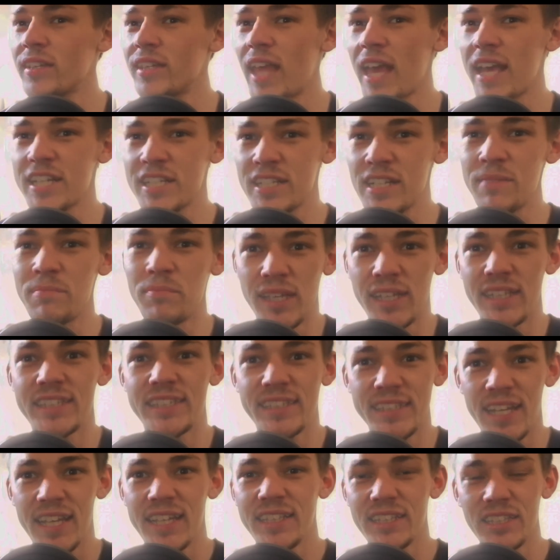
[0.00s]
they actually mean
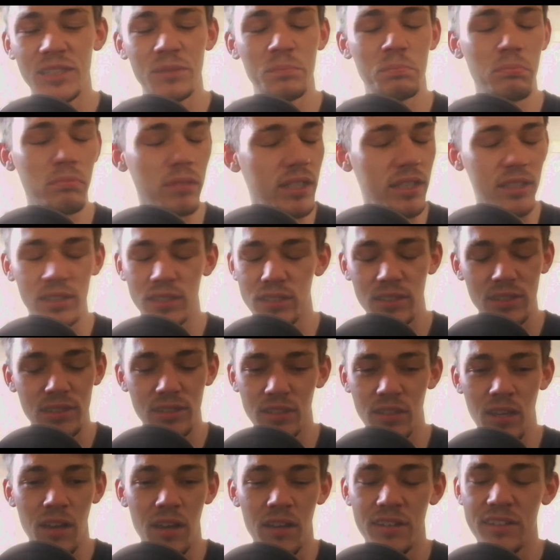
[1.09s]
snakes, but
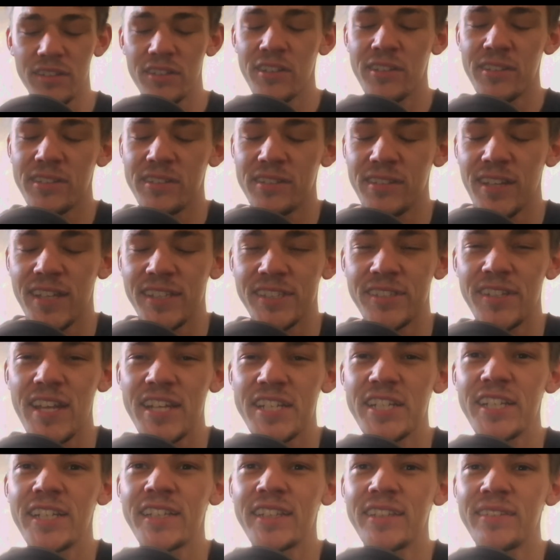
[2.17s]
yeah, no, that's not
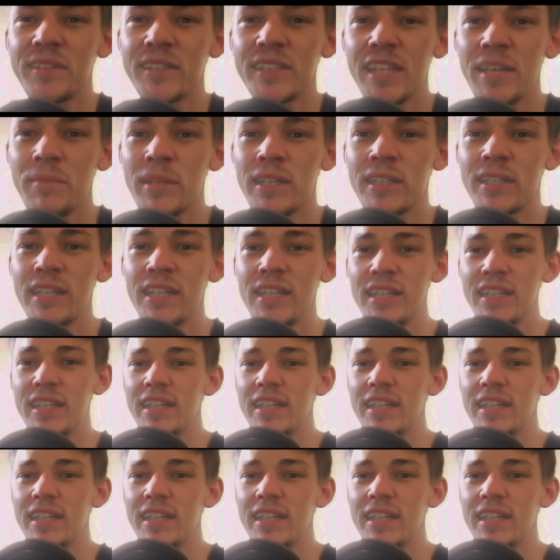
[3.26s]
actually what they mean.